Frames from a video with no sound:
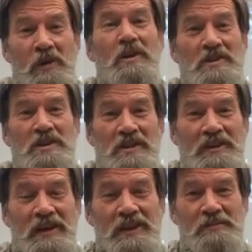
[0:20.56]
watch. You
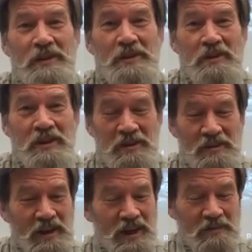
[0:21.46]
know, I've been doing
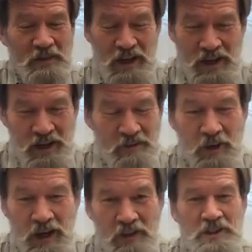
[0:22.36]

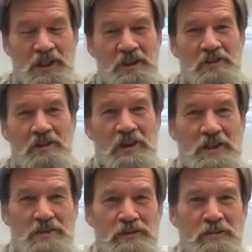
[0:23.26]
biology and
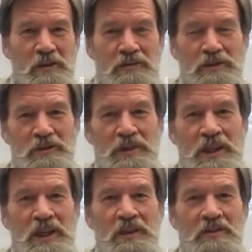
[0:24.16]
conservation for more than 40
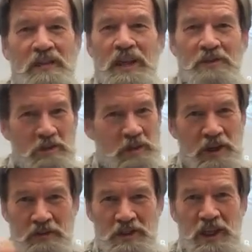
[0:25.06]
years, and that's the
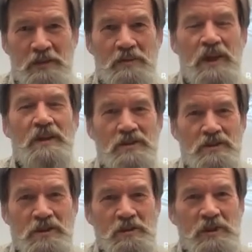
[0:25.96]
period of time
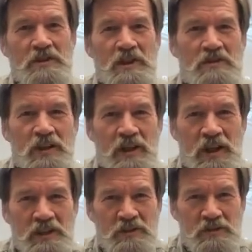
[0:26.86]
during which these
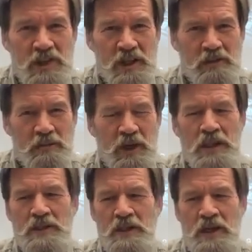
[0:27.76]
declines have taken
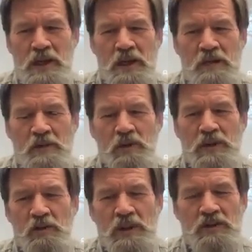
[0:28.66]
place. But
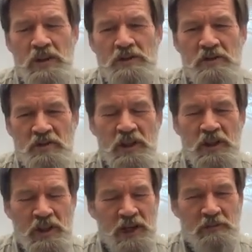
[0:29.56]
what is interesting,
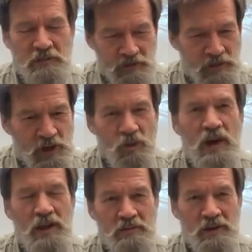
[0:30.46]
and I'm very
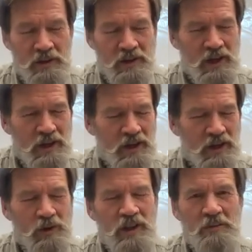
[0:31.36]
welcoming
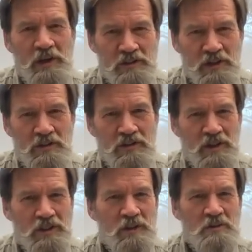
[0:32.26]
of this
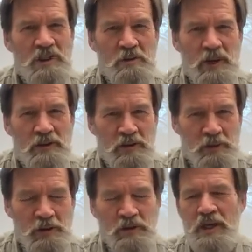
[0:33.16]
WWF
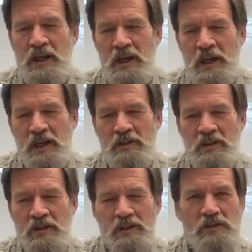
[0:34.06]
report, is
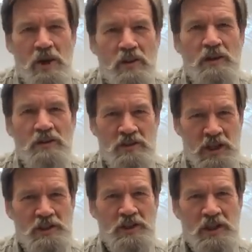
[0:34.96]
that the tone is
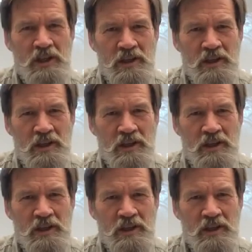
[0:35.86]
changing.